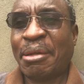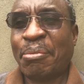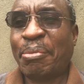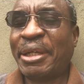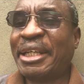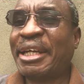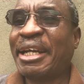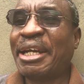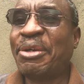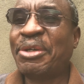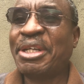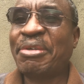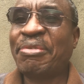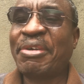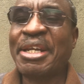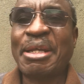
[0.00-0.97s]
But he
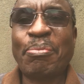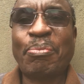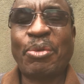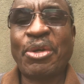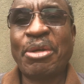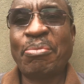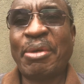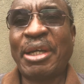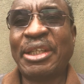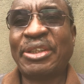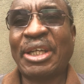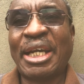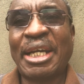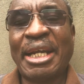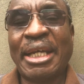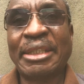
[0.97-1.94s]
cannot even employ my
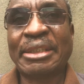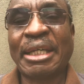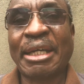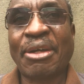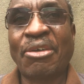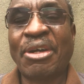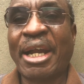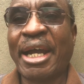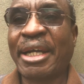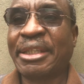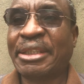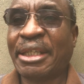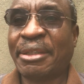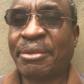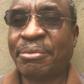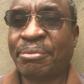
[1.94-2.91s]
son as a
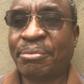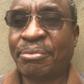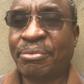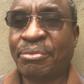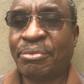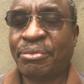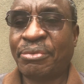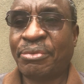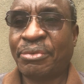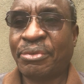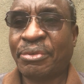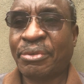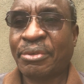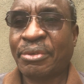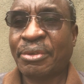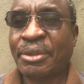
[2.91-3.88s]
conductor.
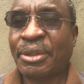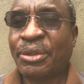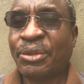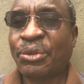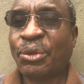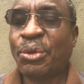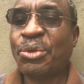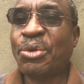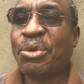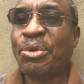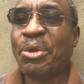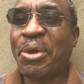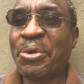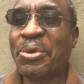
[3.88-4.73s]
So you